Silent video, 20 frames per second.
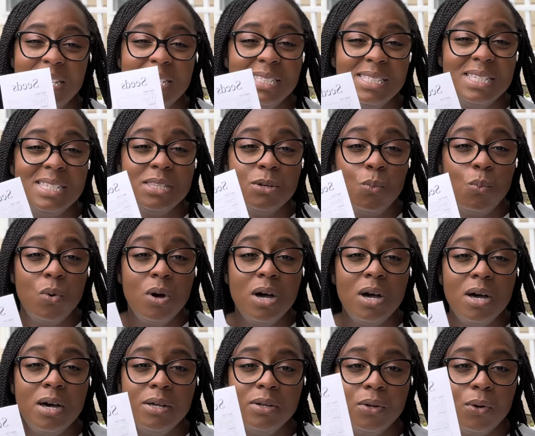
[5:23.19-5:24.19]
Is it the
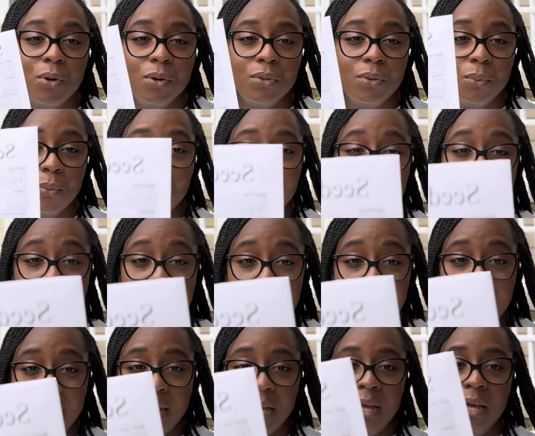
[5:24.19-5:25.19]
1 or the
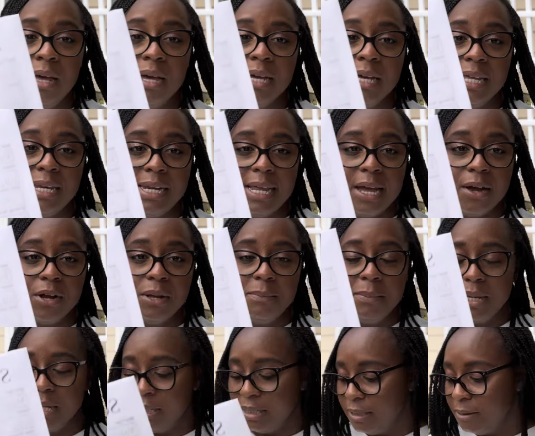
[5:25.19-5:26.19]
1A canary
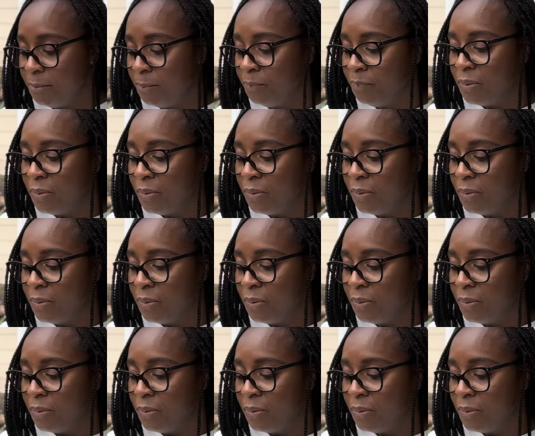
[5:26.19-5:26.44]
melon?